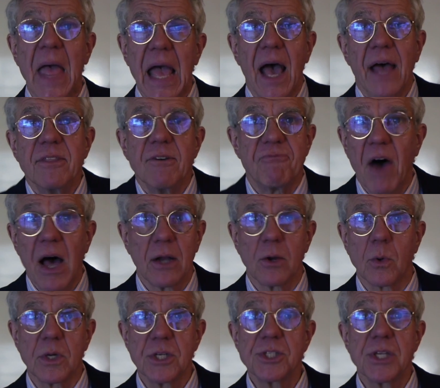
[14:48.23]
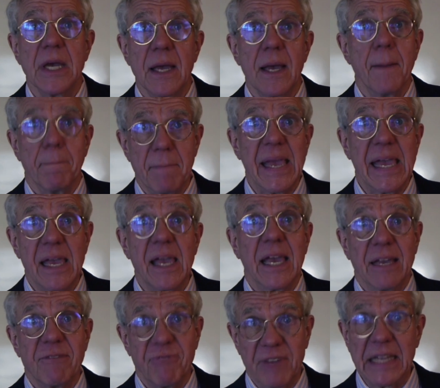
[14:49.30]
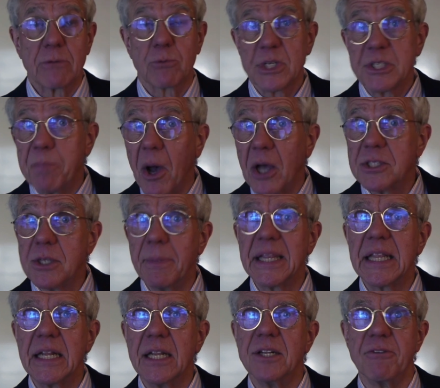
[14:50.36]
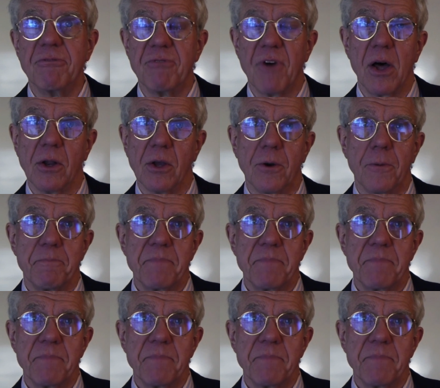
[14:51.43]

and the followers may feel a responsibility to follow.